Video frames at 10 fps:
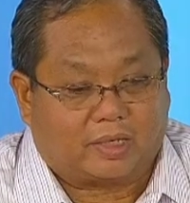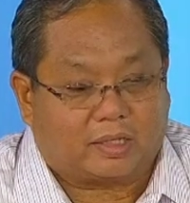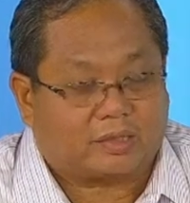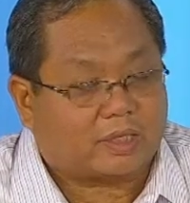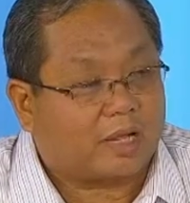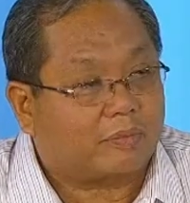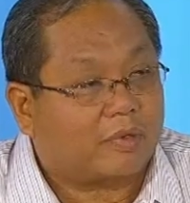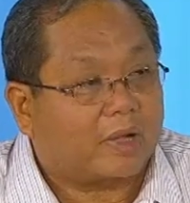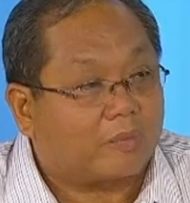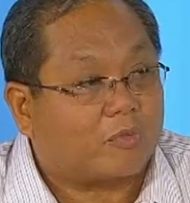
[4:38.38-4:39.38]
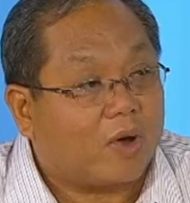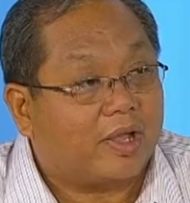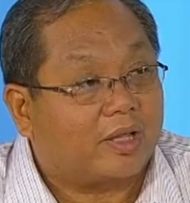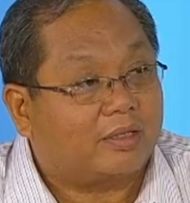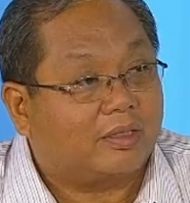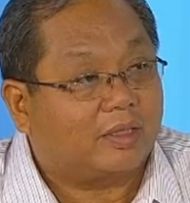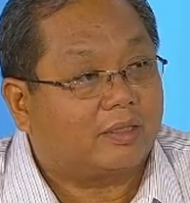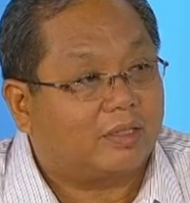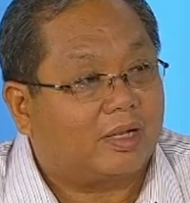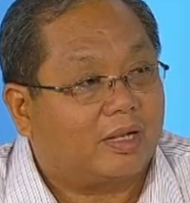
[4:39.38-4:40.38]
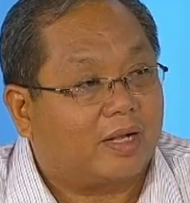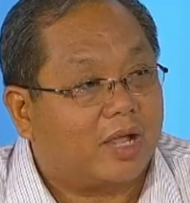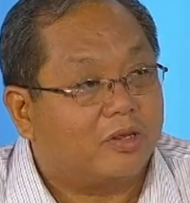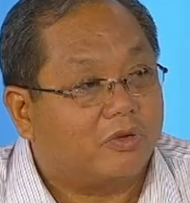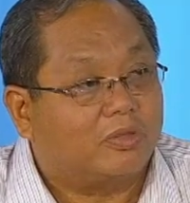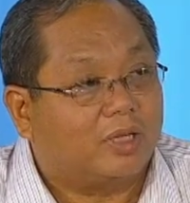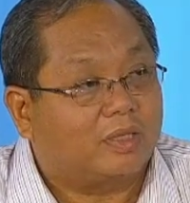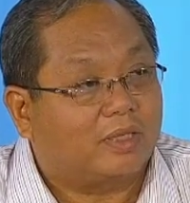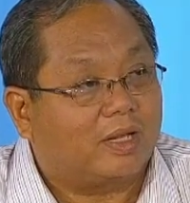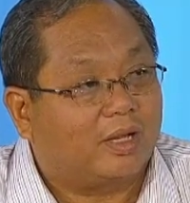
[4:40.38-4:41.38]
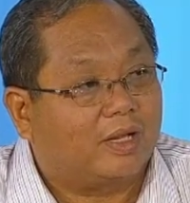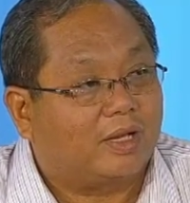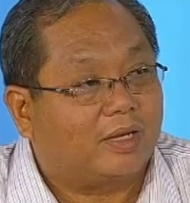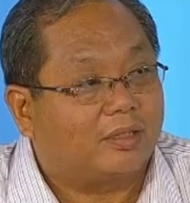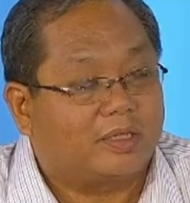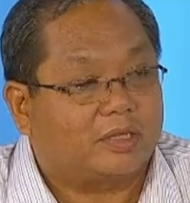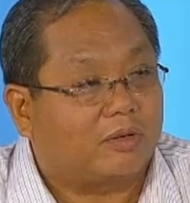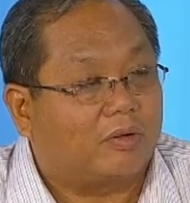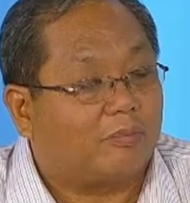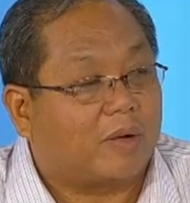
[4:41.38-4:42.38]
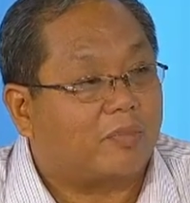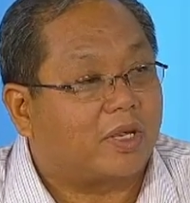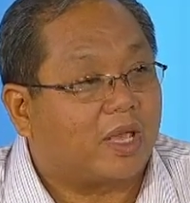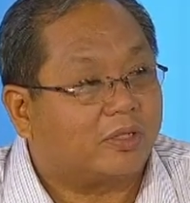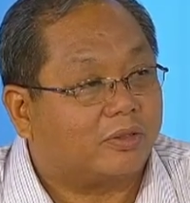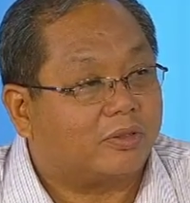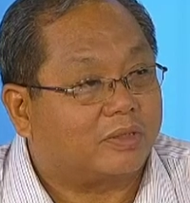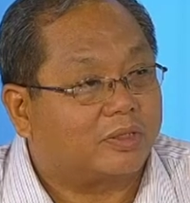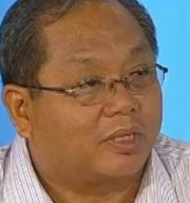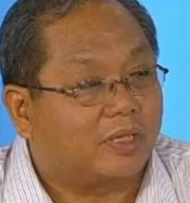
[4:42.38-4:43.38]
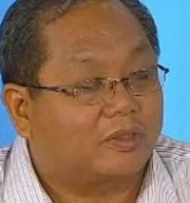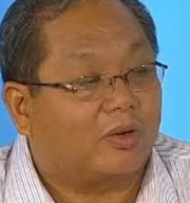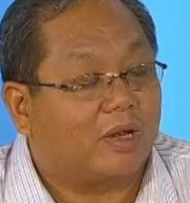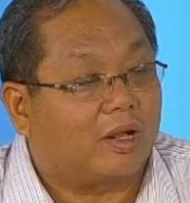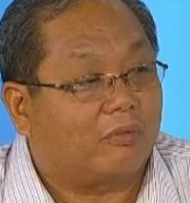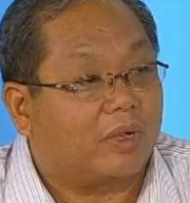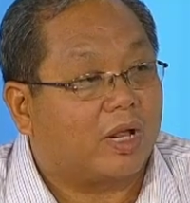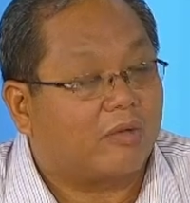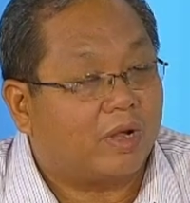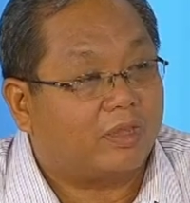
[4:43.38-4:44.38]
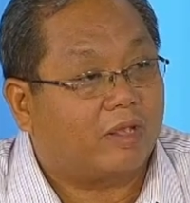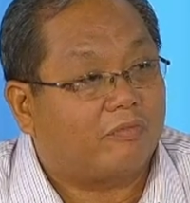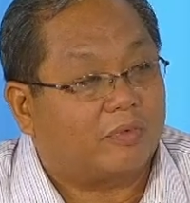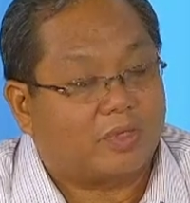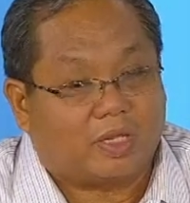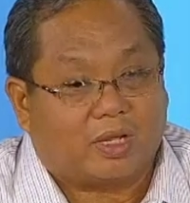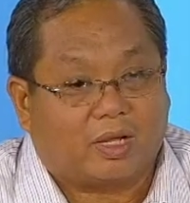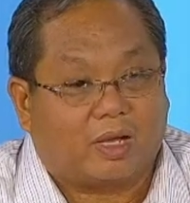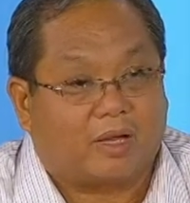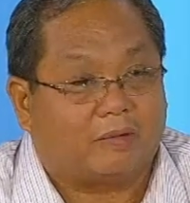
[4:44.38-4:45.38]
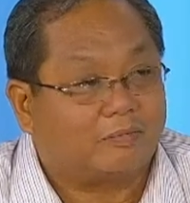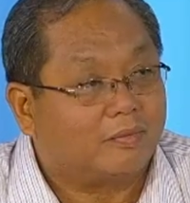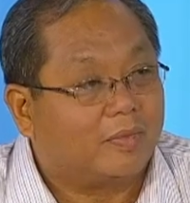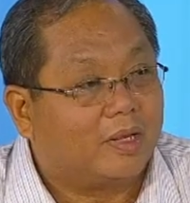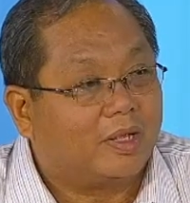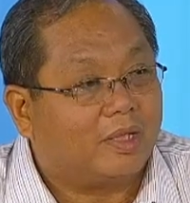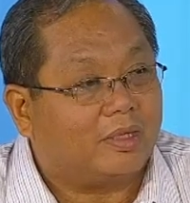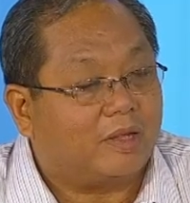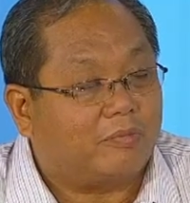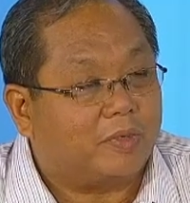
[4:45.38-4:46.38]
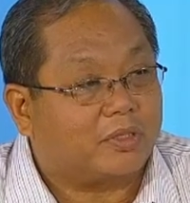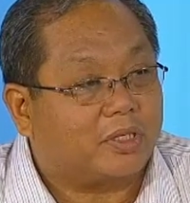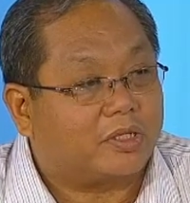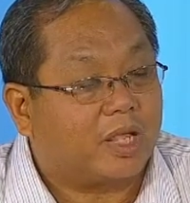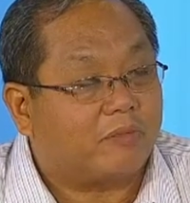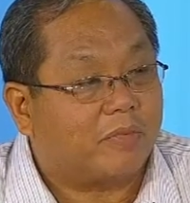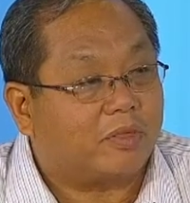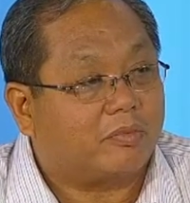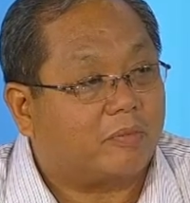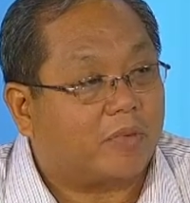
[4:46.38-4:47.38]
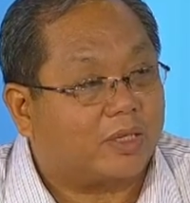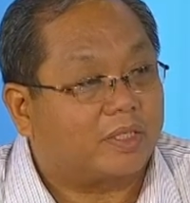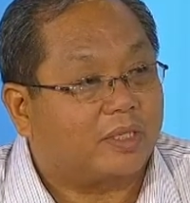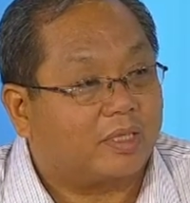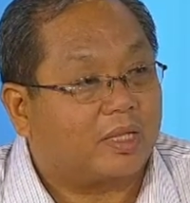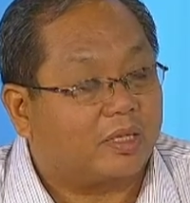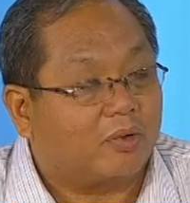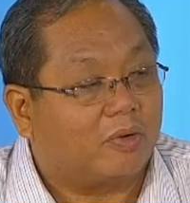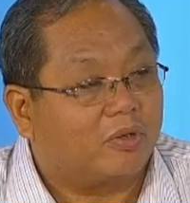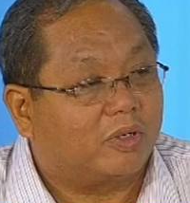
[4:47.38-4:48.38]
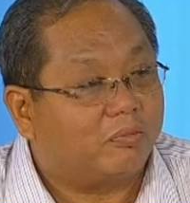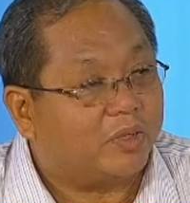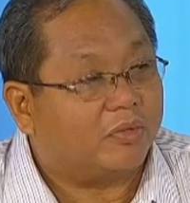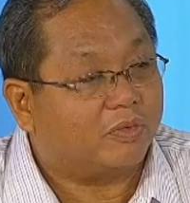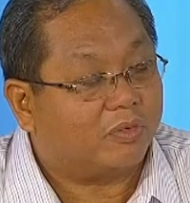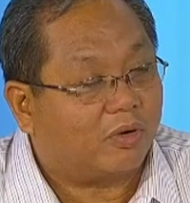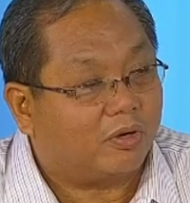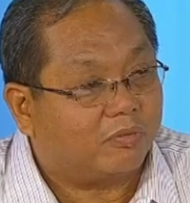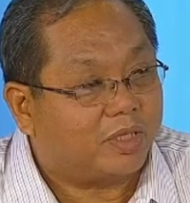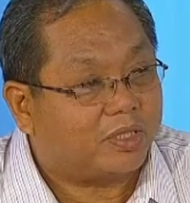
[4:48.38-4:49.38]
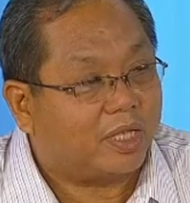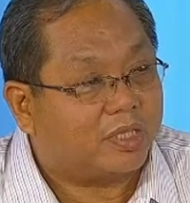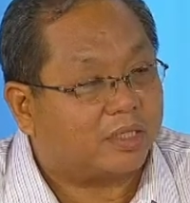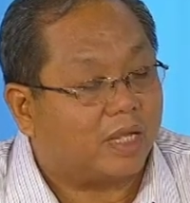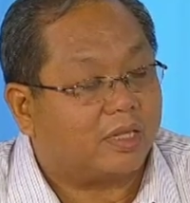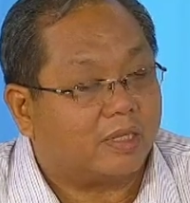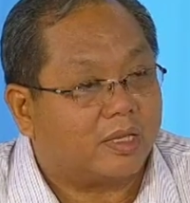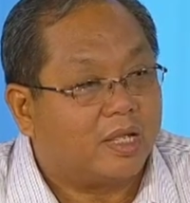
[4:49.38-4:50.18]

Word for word: just kept quiet. That I knew that these are all publications. So when I waited for the official statement of the President that he ordered me to do all of these things, and